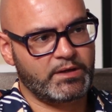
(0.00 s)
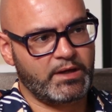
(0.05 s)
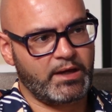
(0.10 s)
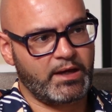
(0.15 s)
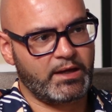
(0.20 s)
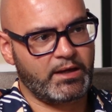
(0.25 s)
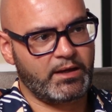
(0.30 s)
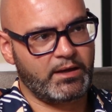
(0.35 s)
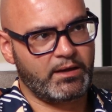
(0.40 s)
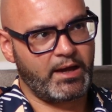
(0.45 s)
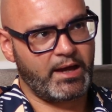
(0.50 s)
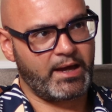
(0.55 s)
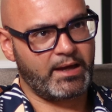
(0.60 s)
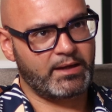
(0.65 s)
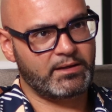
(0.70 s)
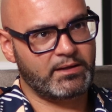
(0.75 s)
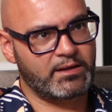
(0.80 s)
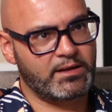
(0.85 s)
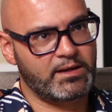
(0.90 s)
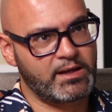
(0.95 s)
at
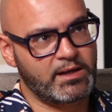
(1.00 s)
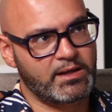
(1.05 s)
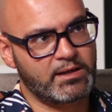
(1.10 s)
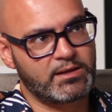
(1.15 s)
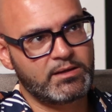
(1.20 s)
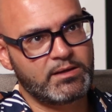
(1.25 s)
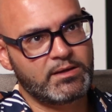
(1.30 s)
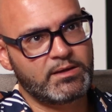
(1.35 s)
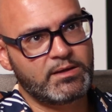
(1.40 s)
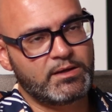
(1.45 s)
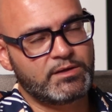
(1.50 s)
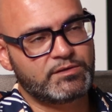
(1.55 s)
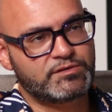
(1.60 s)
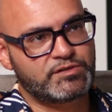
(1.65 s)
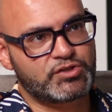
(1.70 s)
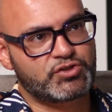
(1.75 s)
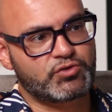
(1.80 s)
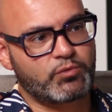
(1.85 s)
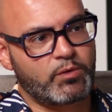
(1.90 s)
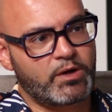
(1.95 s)
handling
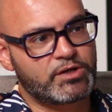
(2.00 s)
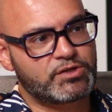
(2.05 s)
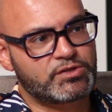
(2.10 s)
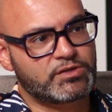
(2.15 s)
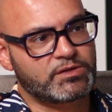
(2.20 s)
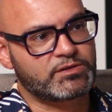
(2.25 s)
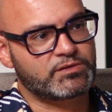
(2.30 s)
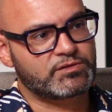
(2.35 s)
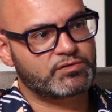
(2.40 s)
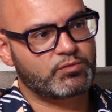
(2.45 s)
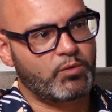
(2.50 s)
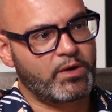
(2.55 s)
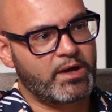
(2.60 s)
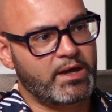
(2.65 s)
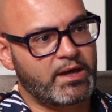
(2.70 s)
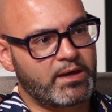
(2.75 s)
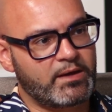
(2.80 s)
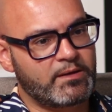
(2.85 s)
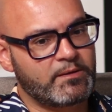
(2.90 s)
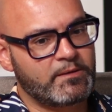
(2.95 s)
situations
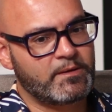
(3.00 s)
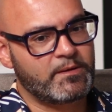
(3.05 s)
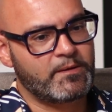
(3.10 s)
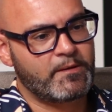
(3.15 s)
where